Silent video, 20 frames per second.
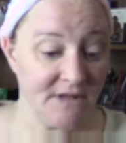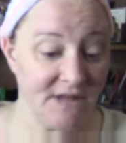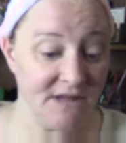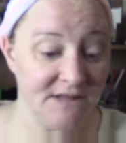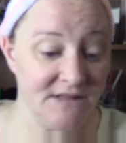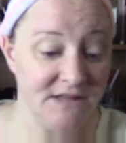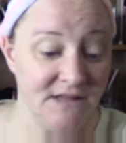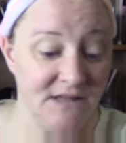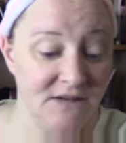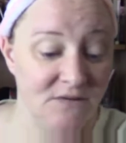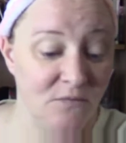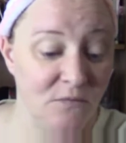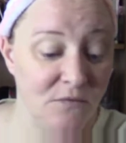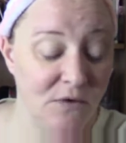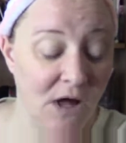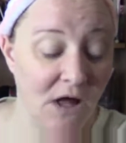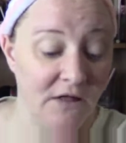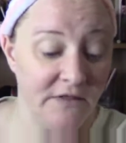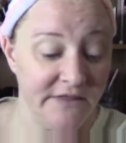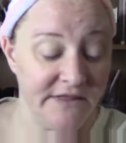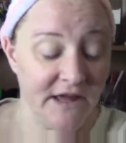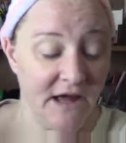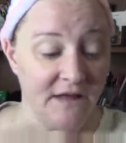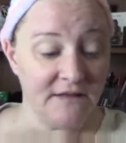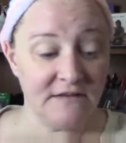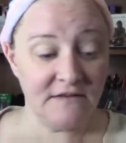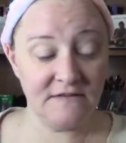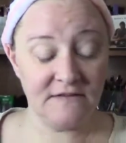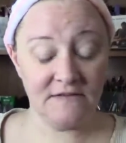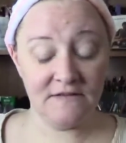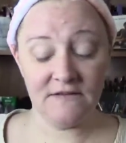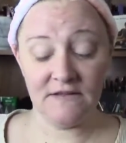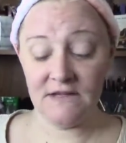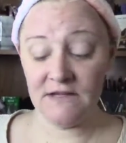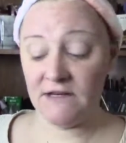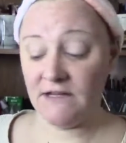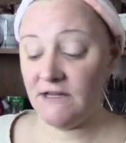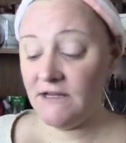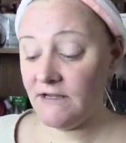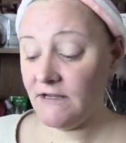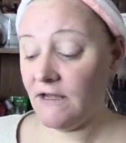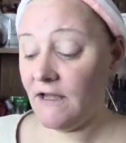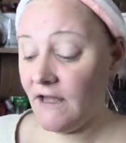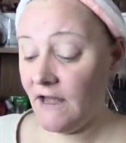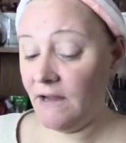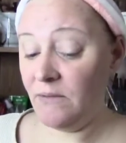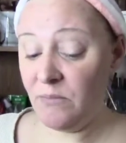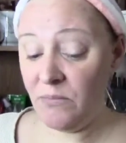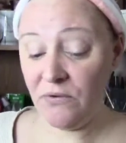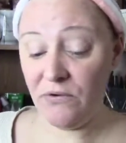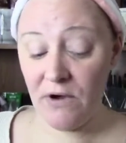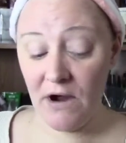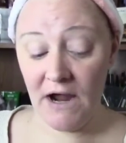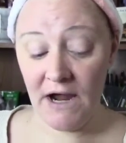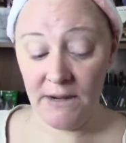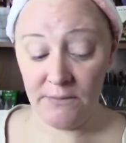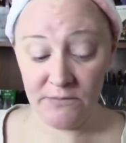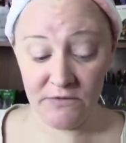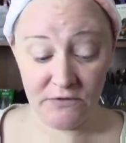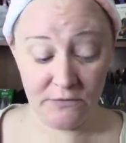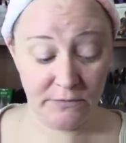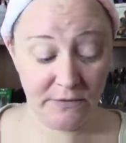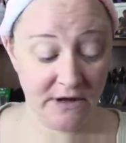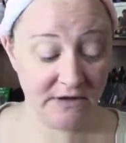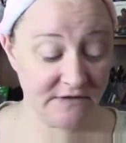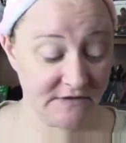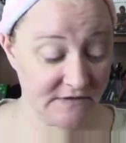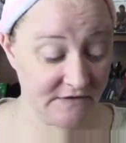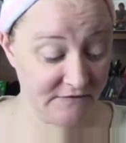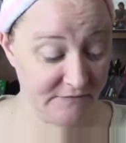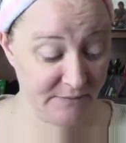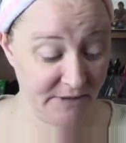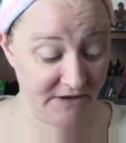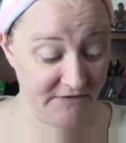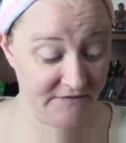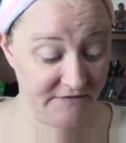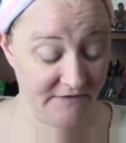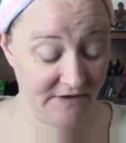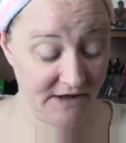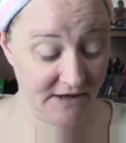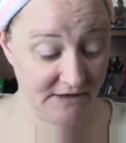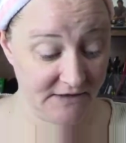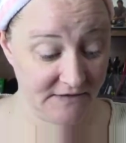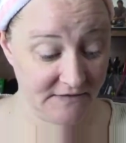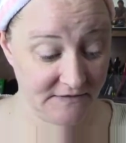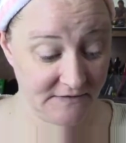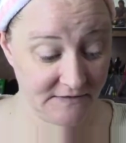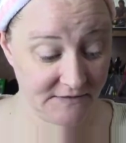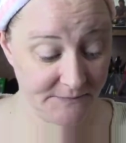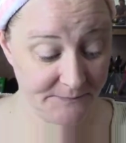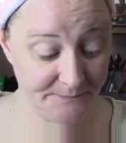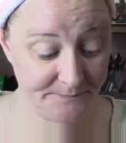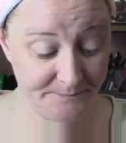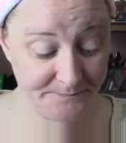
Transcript: And then while that's sitting, I prime the rest of my face.